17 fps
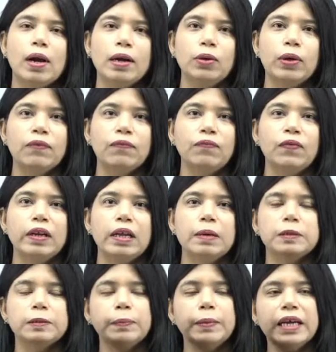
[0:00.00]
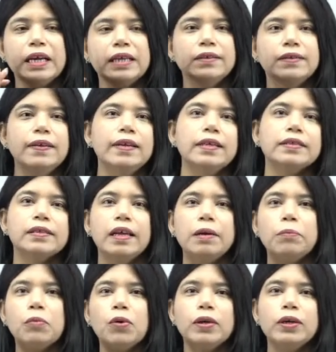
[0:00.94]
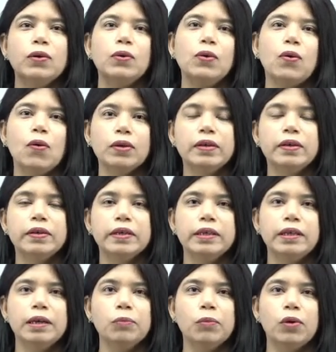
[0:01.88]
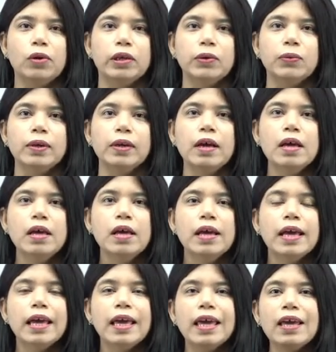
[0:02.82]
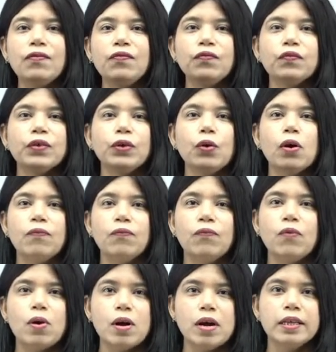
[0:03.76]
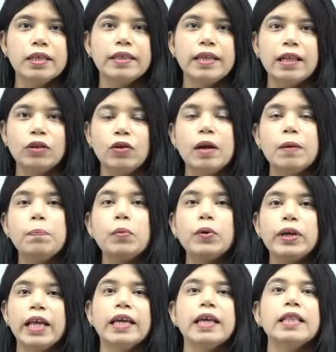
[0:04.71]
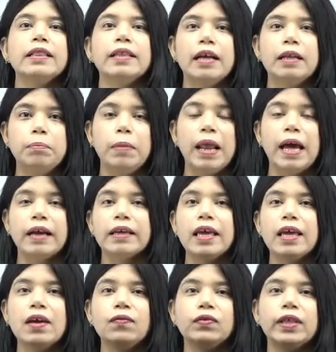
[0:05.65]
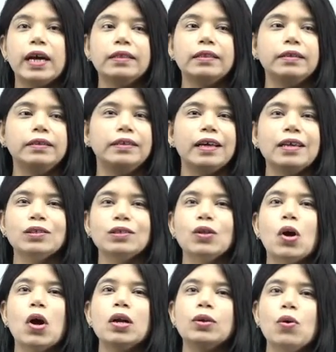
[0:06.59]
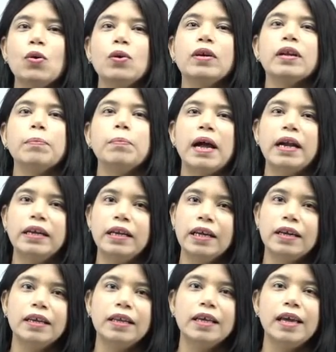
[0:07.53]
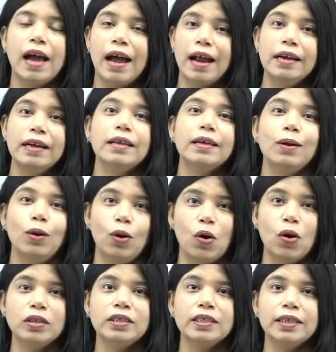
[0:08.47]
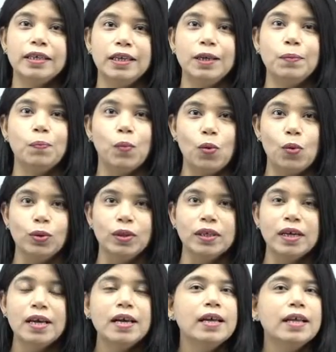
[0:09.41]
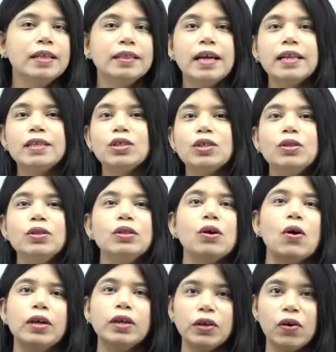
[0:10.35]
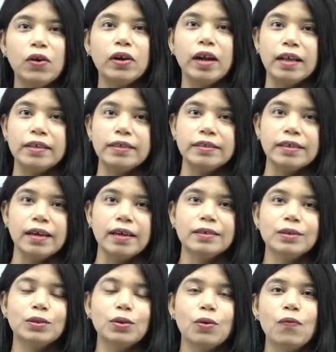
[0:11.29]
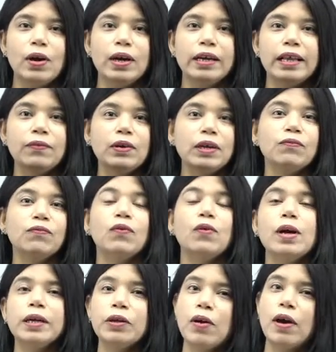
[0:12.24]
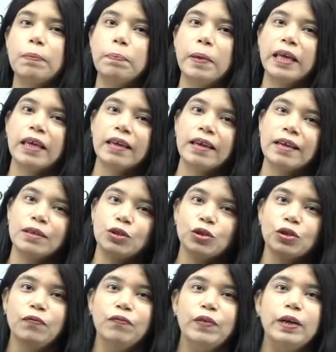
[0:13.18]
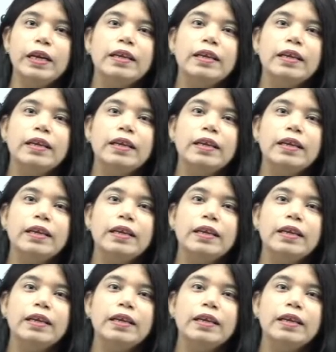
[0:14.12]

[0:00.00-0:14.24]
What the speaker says: doing fill-ups, be it the listening module or the reading module, if your words that you are putting in that blank, if that does not go grammatically and logically both, that's not your answer. So whatever word you are picking in should fit in